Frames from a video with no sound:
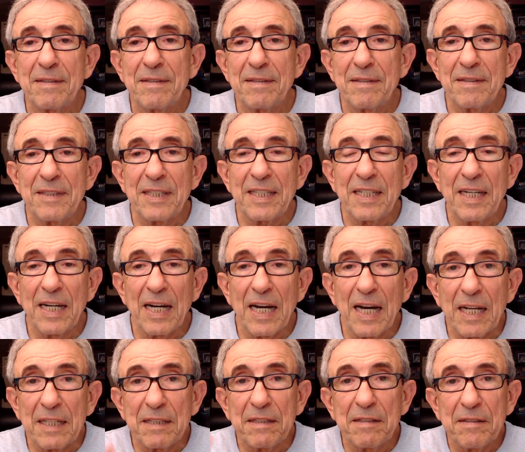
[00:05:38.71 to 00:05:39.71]
the
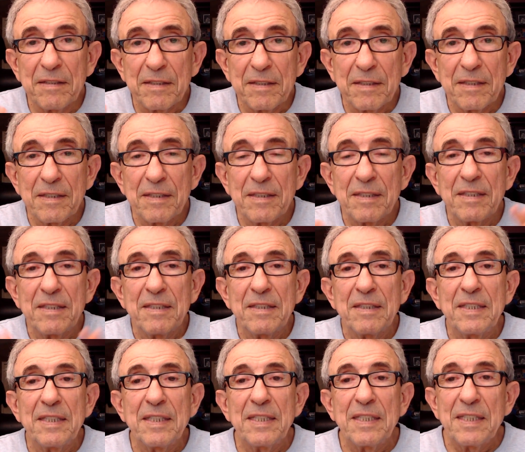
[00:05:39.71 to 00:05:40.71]
God
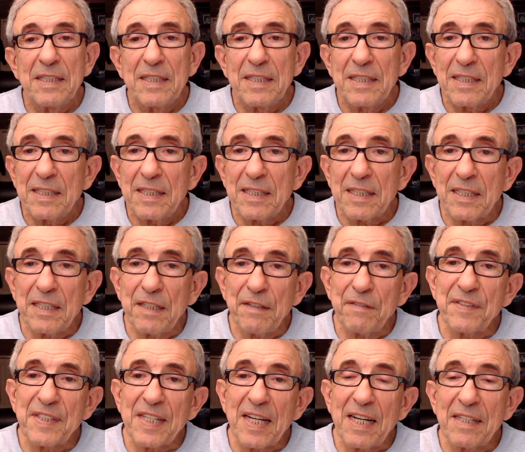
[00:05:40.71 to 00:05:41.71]

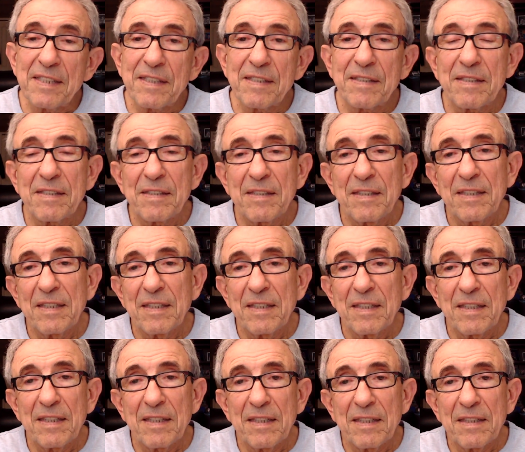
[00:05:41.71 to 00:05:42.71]
gives us,
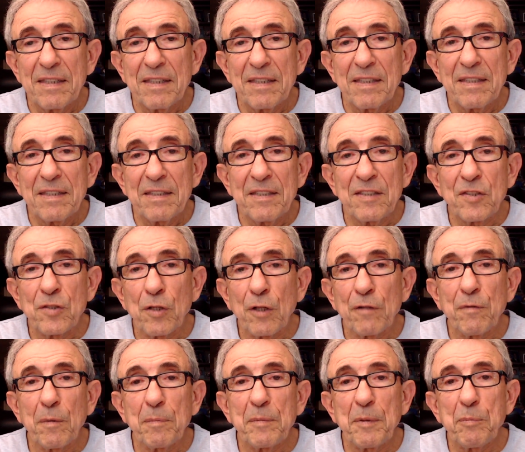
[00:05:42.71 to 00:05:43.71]
it's not
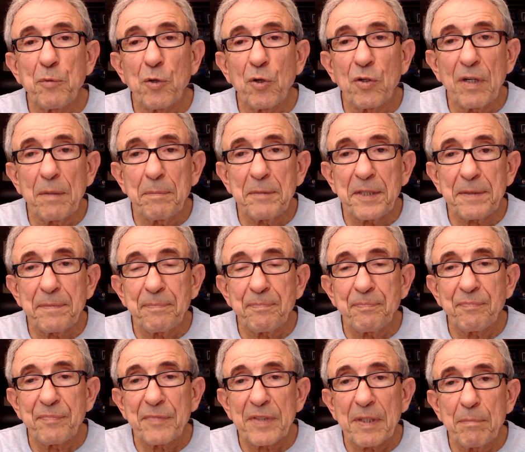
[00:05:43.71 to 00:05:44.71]
from the programmer.
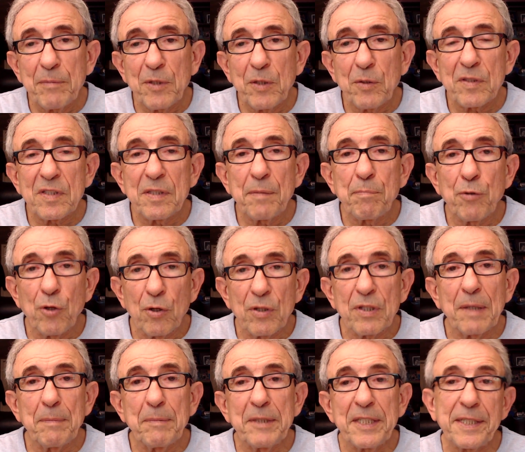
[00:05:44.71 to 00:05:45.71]
Because the
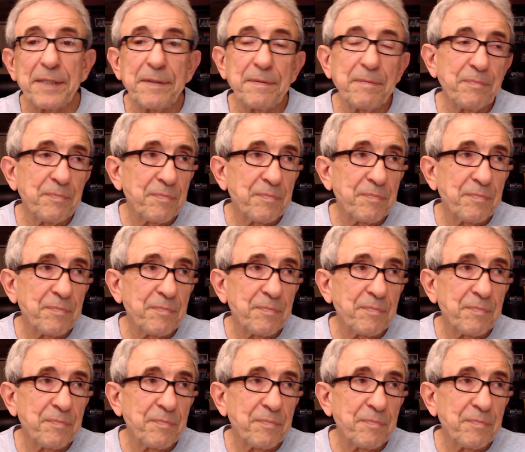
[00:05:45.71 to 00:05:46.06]
programmer,